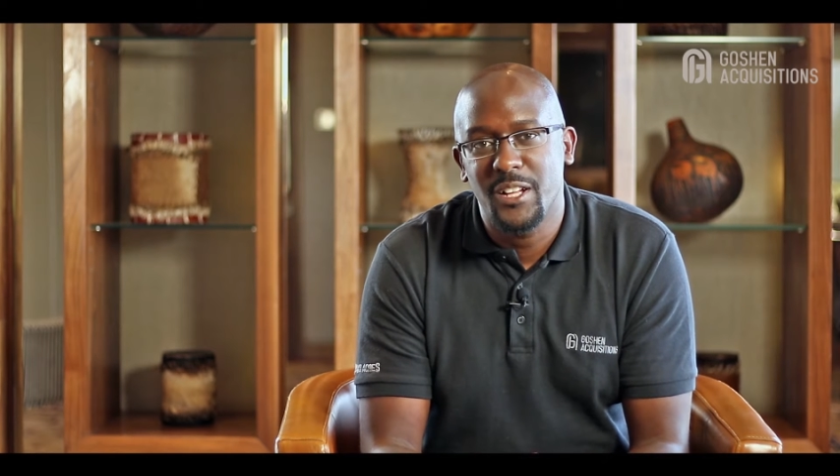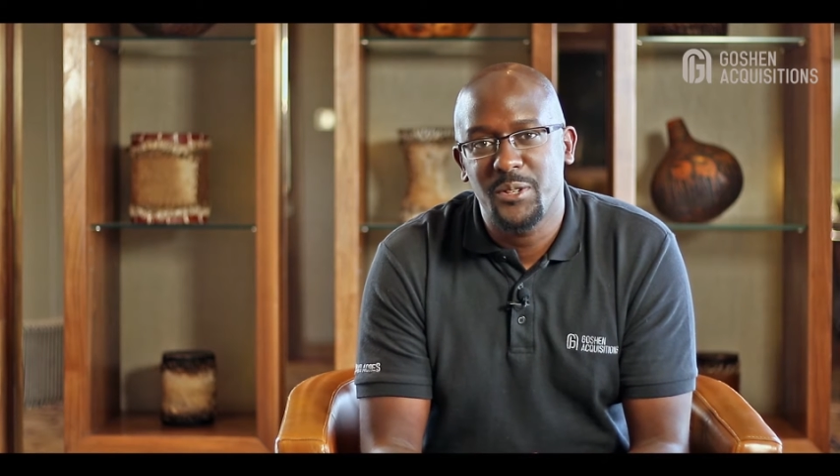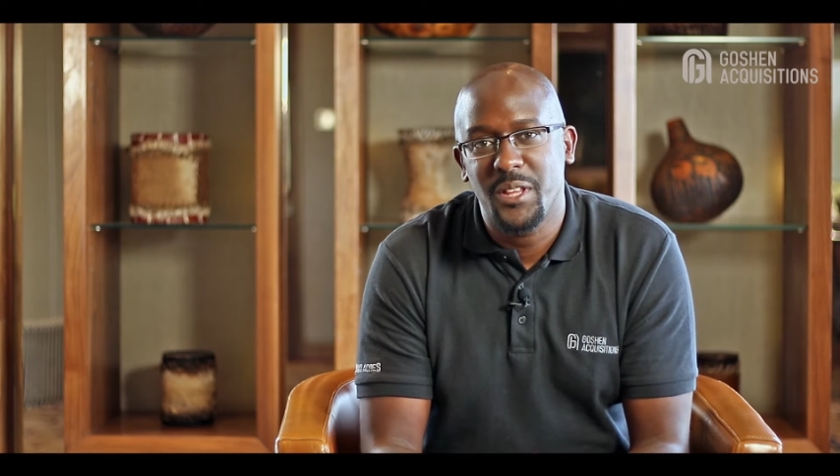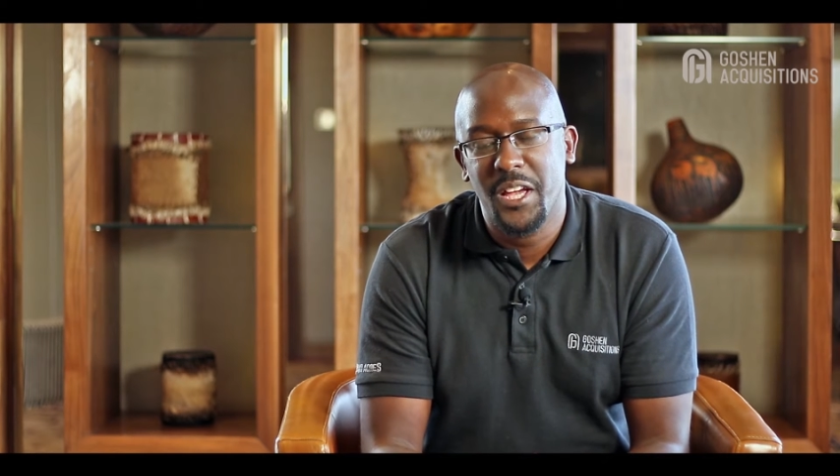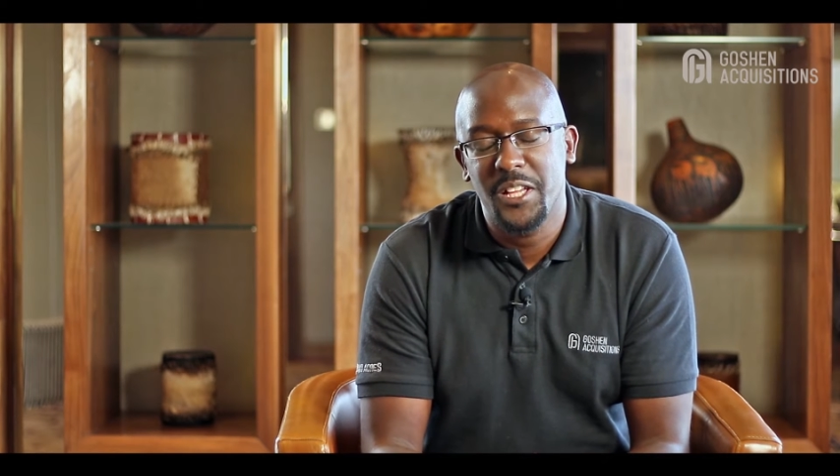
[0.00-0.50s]
to
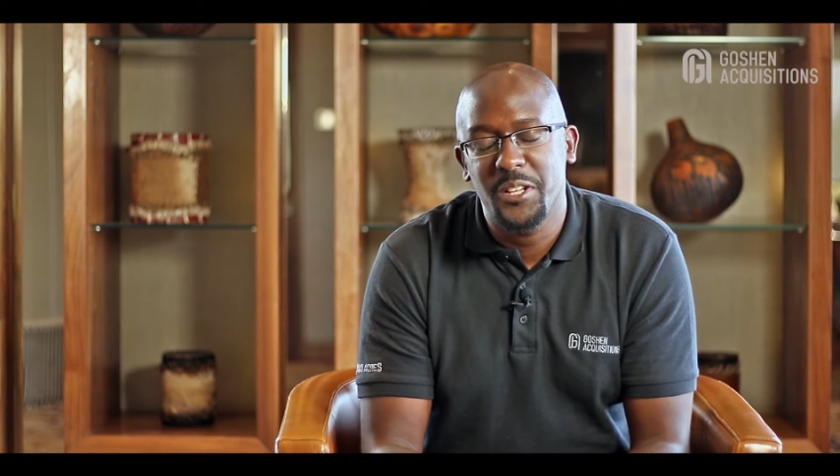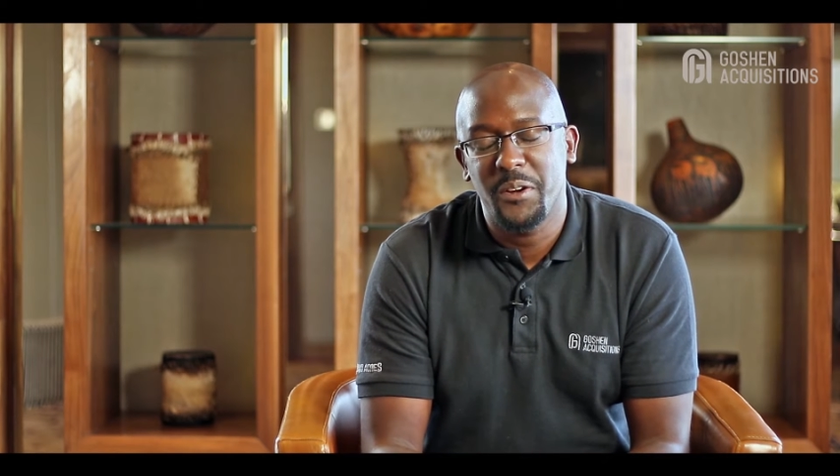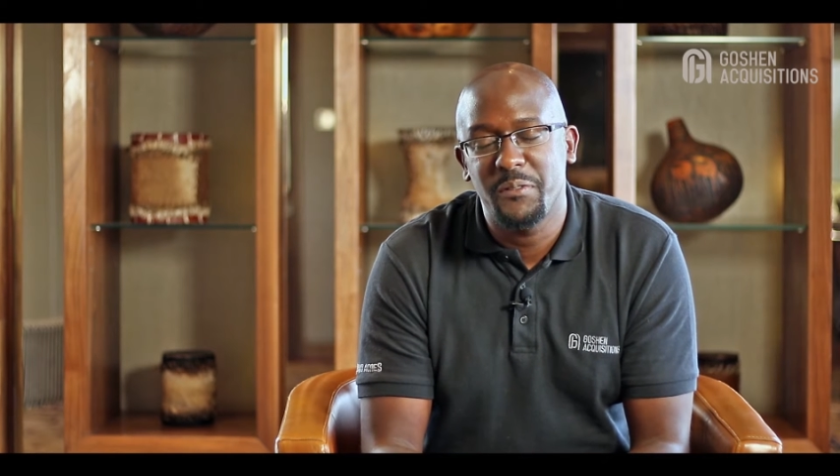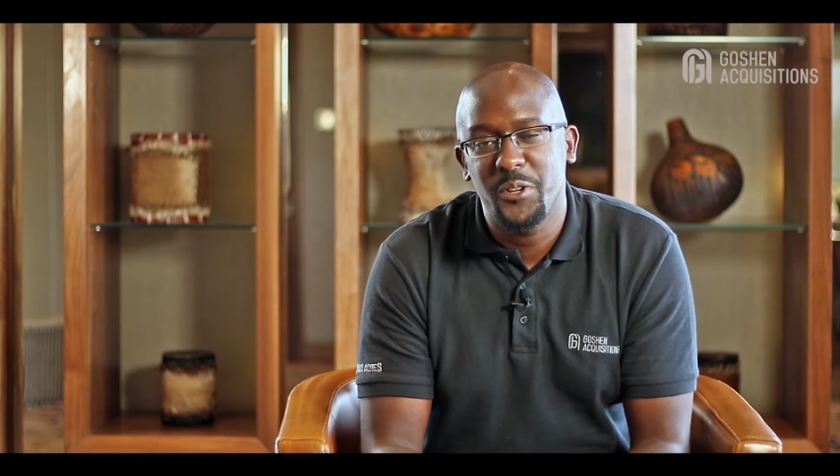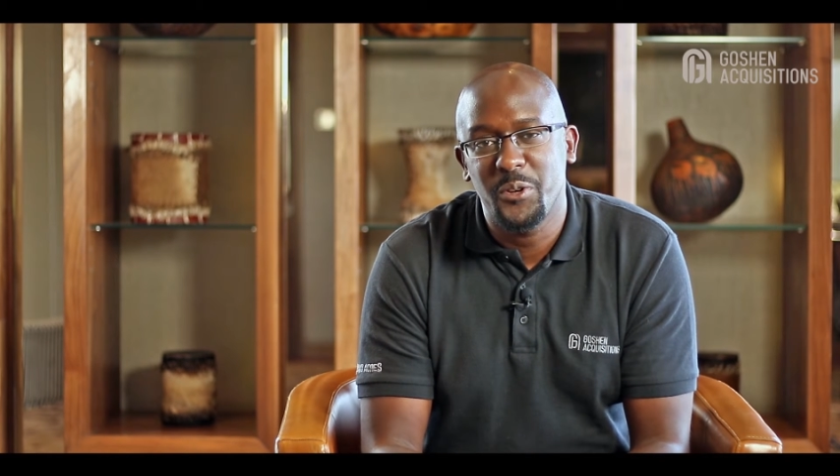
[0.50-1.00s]
the Kenya
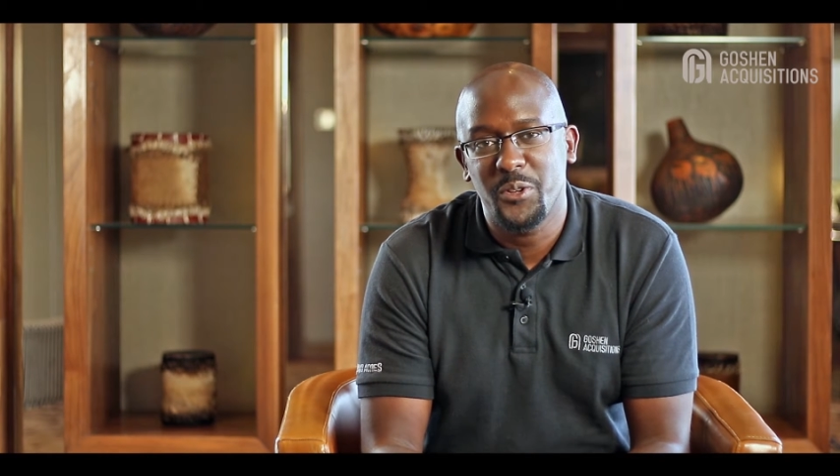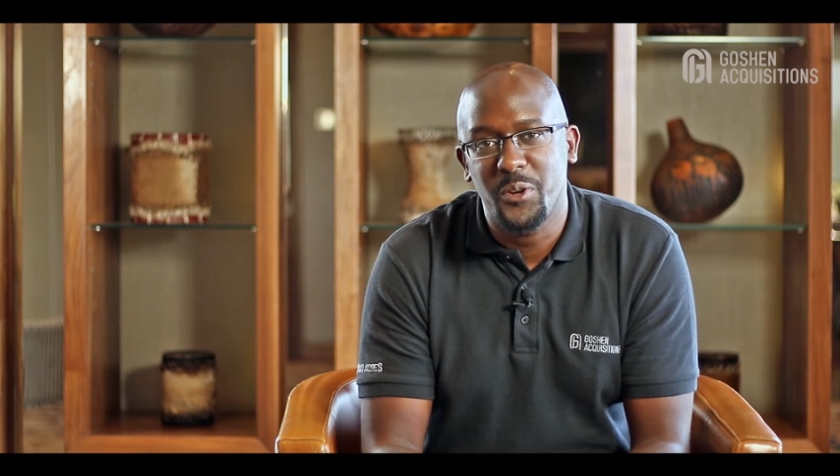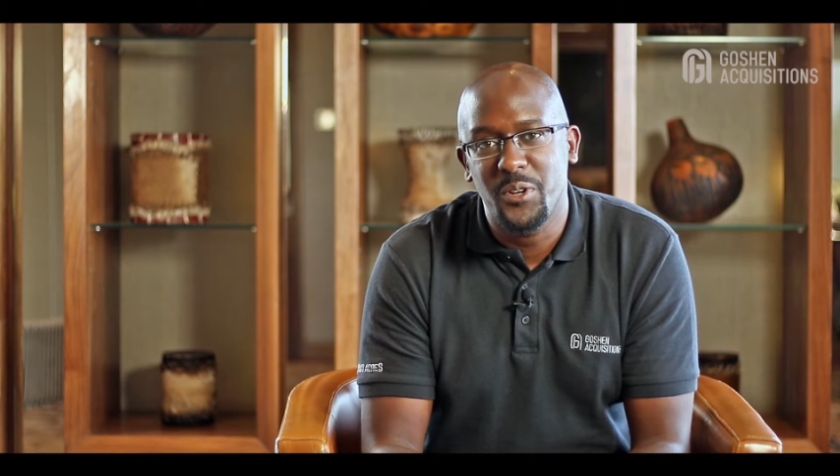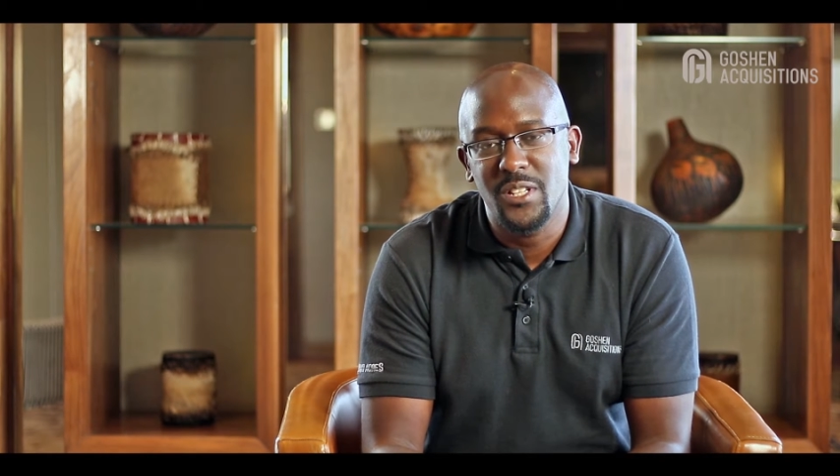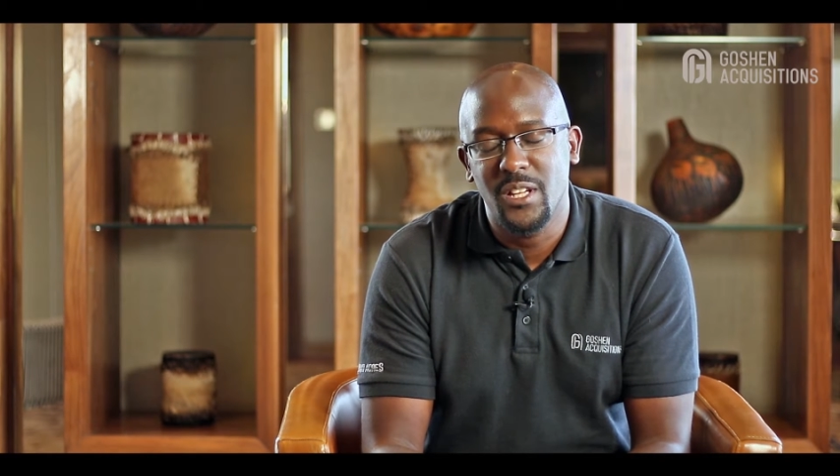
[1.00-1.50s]
Revenue
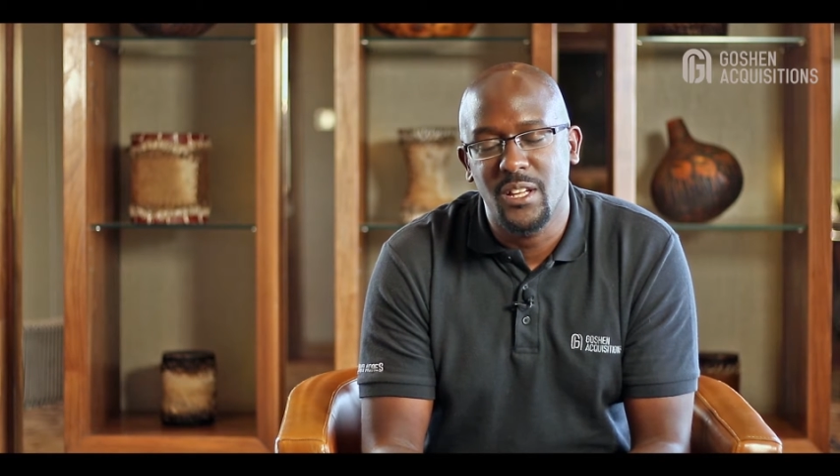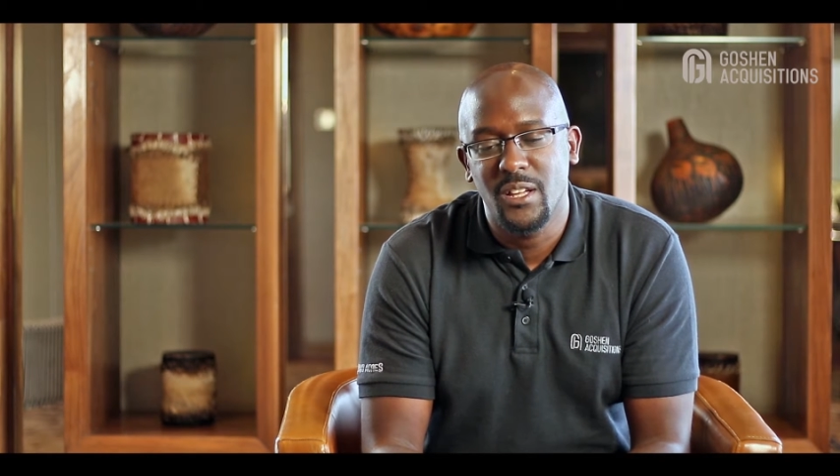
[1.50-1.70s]
Authority.